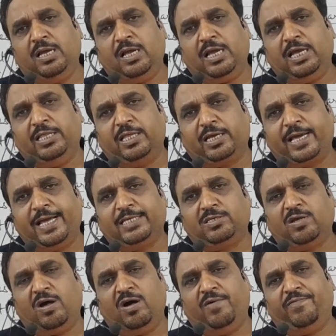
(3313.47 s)
in the case
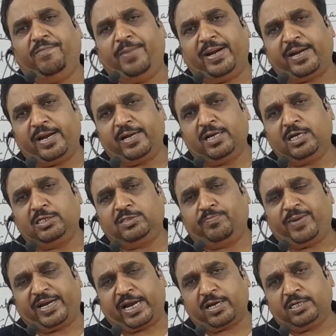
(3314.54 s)
of
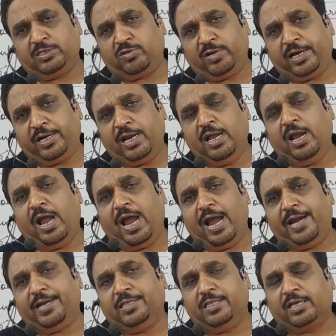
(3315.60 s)
Petrarchan sonnet
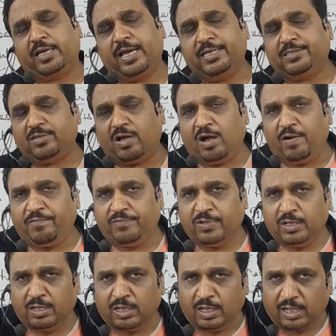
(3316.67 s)
and in the case of
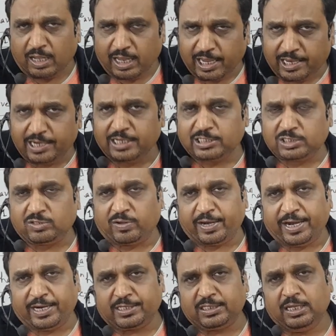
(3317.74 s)
English
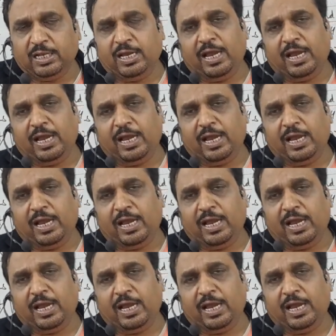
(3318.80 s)
sonnets.